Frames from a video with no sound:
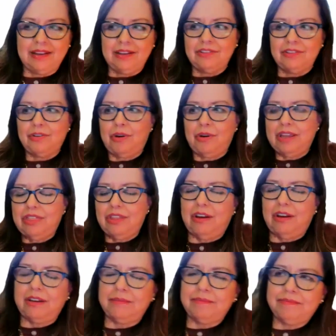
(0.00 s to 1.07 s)
So I
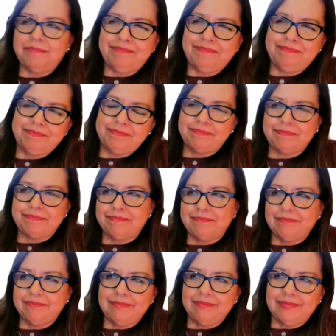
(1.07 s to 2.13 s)
thought,
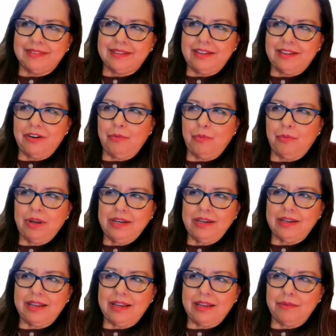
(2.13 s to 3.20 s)
why
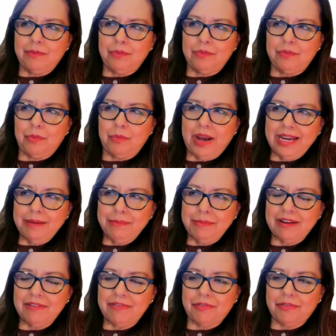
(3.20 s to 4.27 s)
am
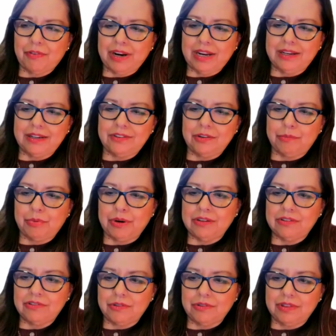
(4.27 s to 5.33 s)
I afraid to bring
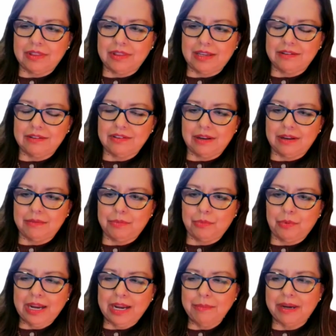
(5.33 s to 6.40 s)
certain things up?
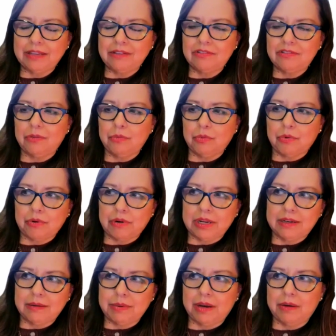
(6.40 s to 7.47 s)
Why am I so
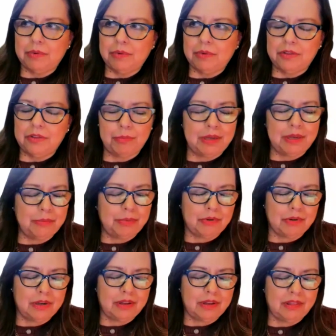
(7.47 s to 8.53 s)
worried about what other people are
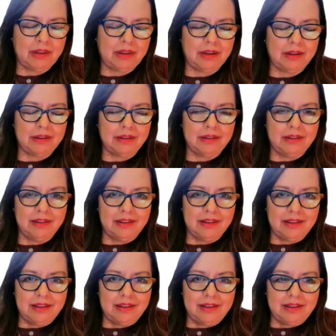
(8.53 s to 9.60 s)
going to think?
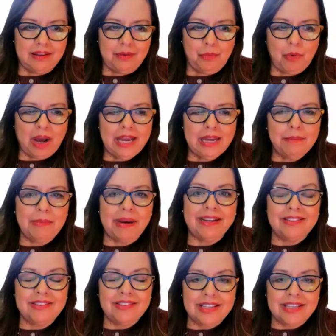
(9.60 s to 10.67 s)
Why am I
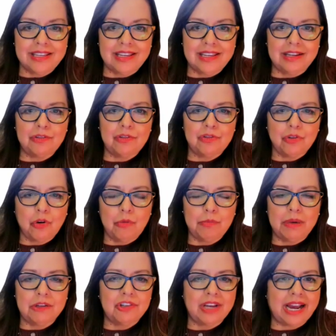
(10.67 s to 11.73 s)
seeking so
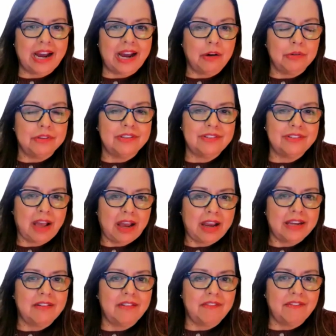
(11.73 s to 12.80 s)
much
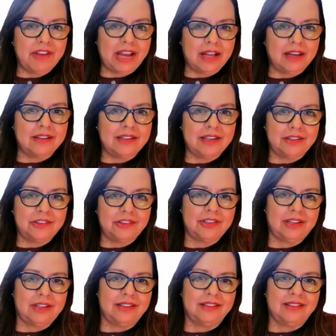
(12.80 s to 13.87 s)
outside validation?